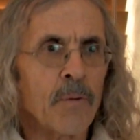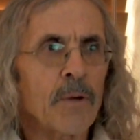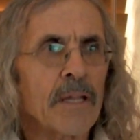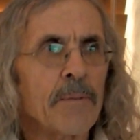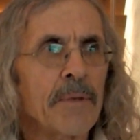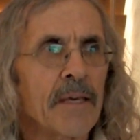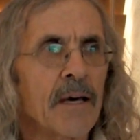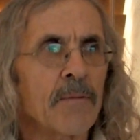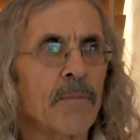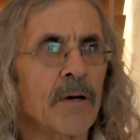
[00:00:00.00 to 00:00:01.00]
where they
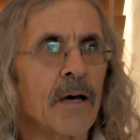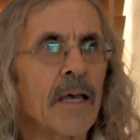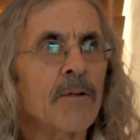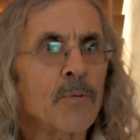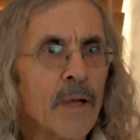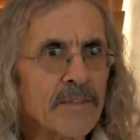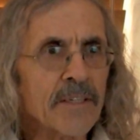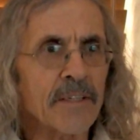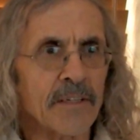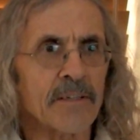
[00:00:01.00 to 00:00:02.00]
become a
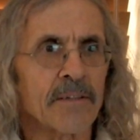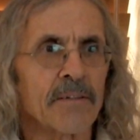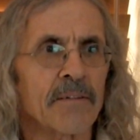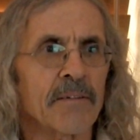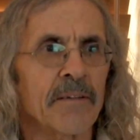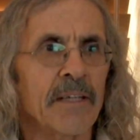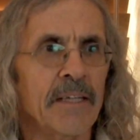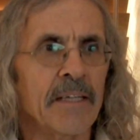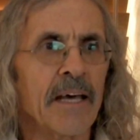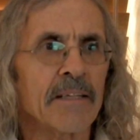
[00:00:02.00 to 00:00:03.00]
resident
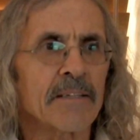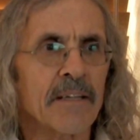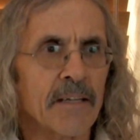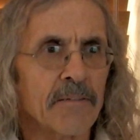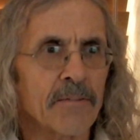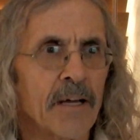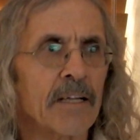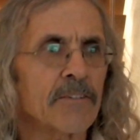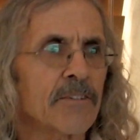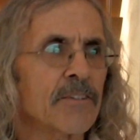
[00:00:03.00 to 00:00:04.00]
in that state of
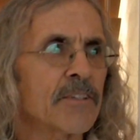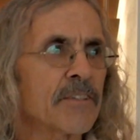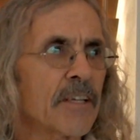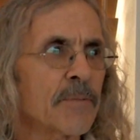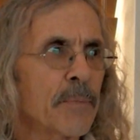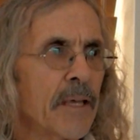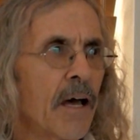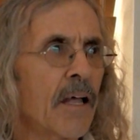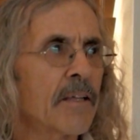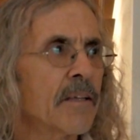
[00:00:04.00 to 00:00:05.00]
consciousness that's
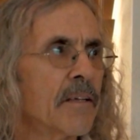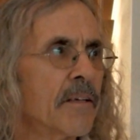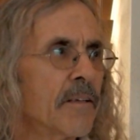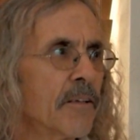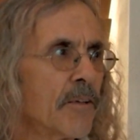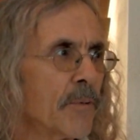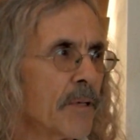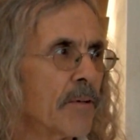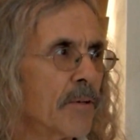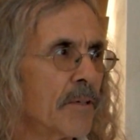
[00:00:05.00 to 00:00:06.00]
beyond the
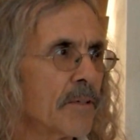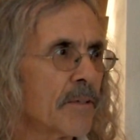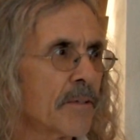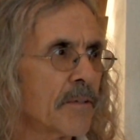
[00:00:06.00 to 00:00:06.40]
three gunas.